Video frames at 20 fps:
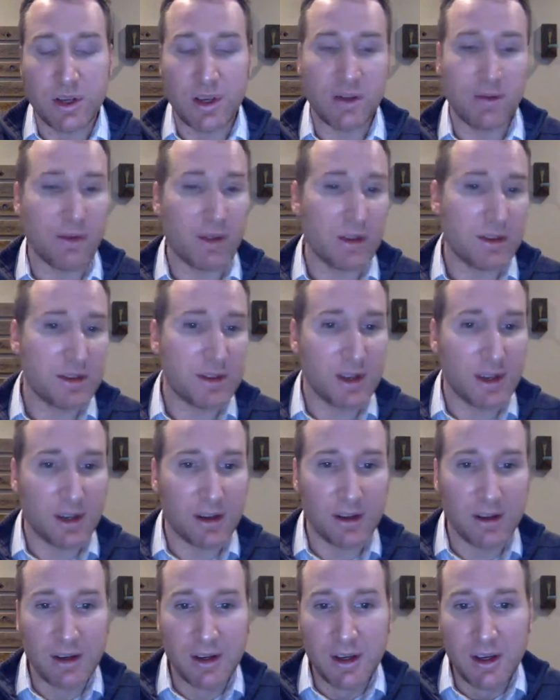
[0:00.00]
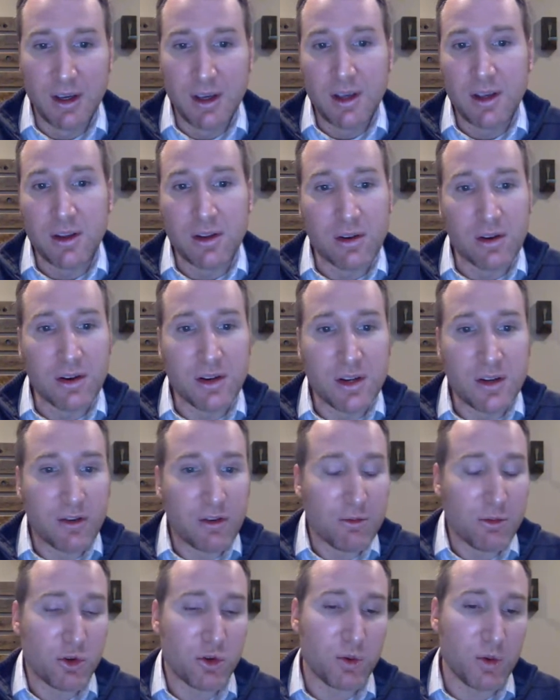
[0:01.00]
Let's say you're indifferent
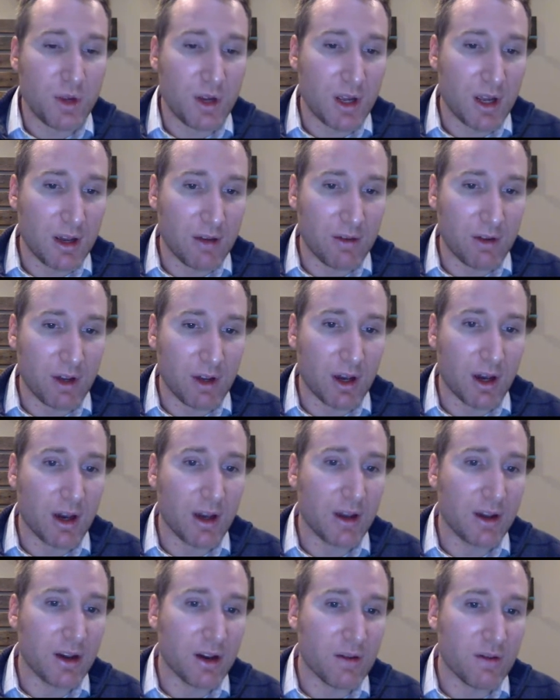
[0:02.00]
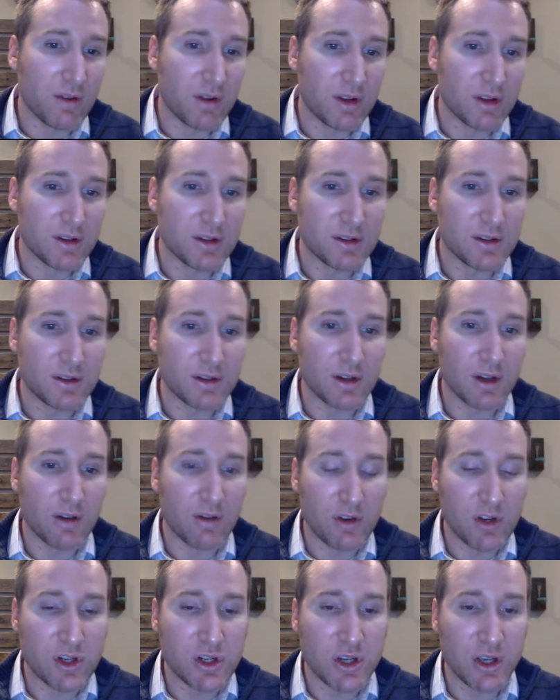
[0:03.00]
between having high
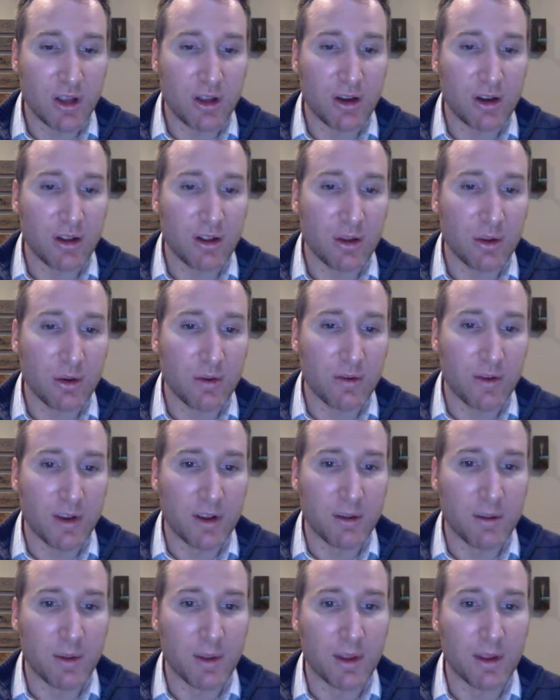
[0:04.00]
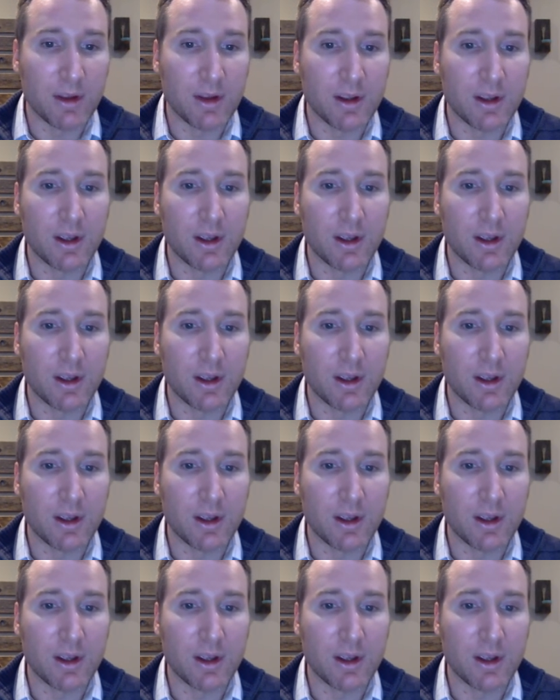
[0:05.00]
confidentiality and low availability,